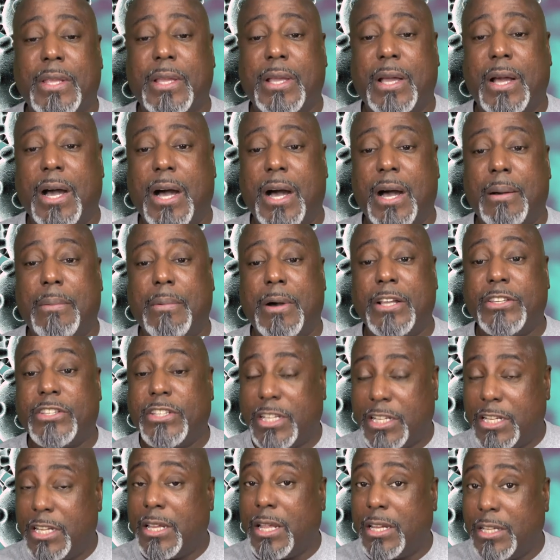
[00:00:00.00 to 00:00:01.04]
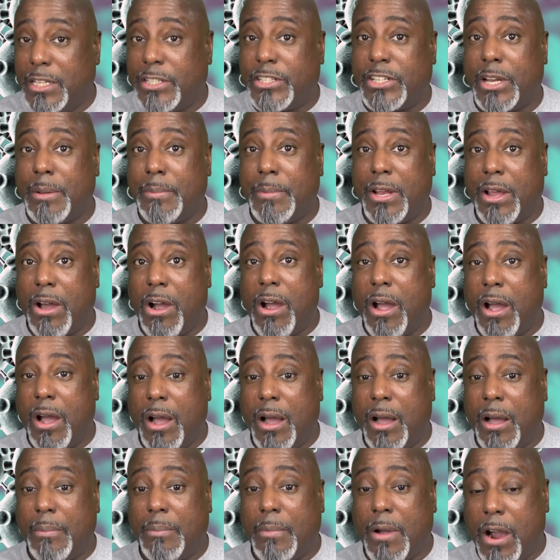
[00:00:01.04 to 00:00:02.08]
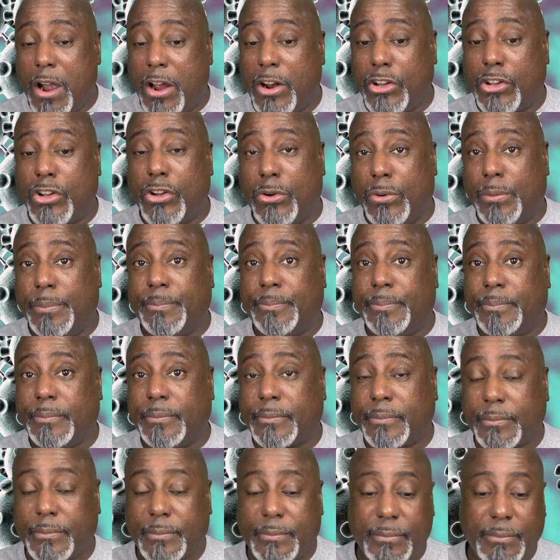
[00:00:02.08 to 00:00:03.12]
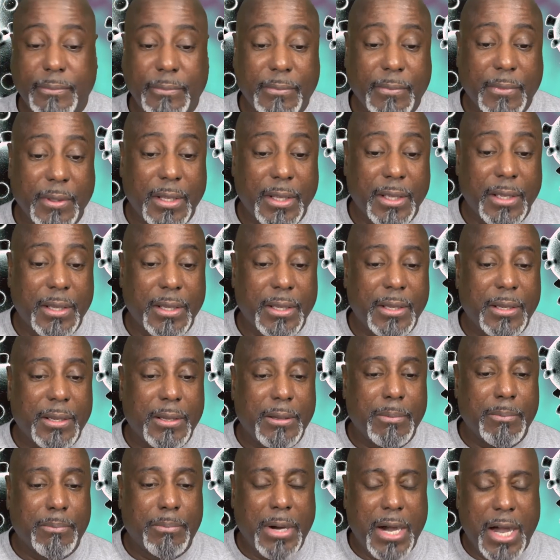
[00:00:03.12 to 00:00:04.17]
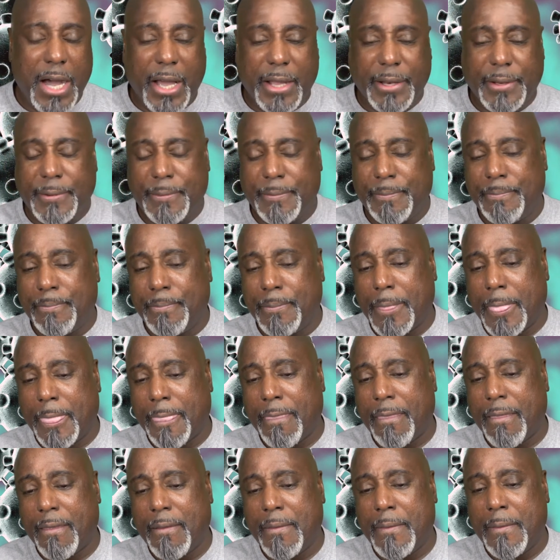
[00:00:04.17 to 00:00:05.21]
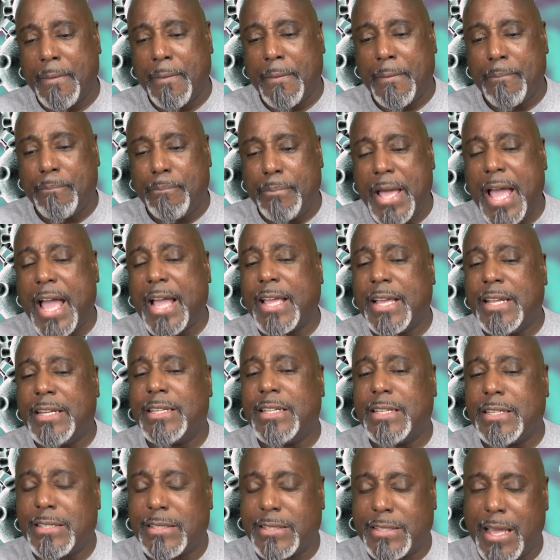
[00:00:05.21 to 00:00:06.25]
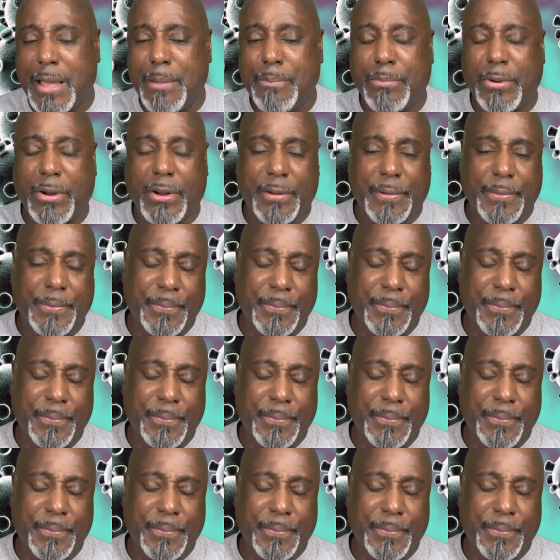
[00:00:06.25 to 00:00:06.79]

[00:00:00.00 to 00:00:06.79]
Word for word: Uh, a, a legitimate um, article. But back in December,